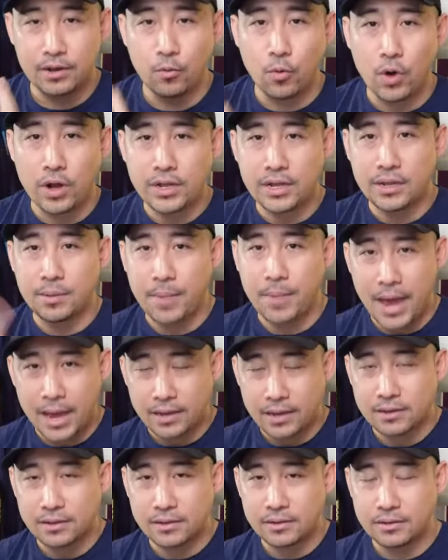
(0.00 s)
One at the
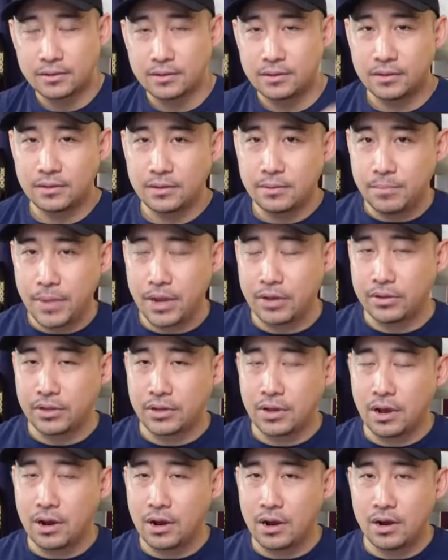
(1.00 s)
back of the
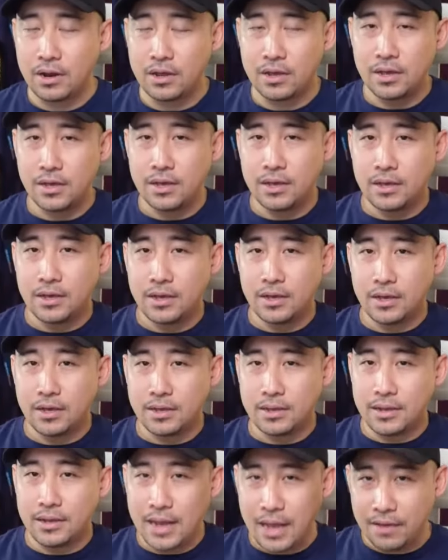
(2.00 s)
car,
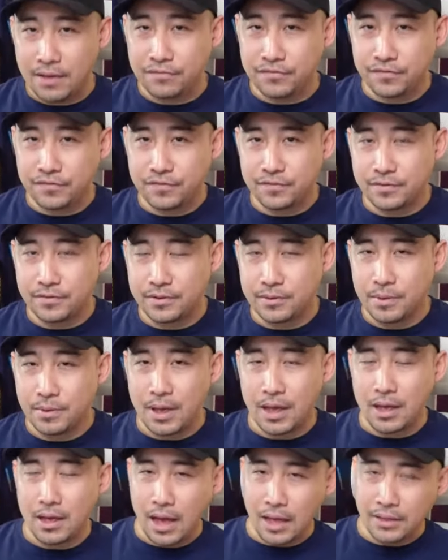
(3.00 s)
left
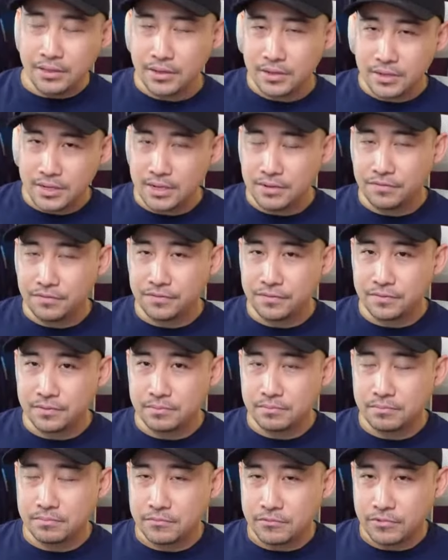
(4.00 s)
underneath,
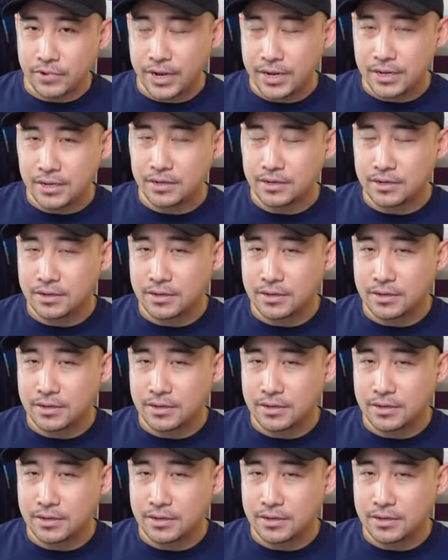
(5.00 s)
right?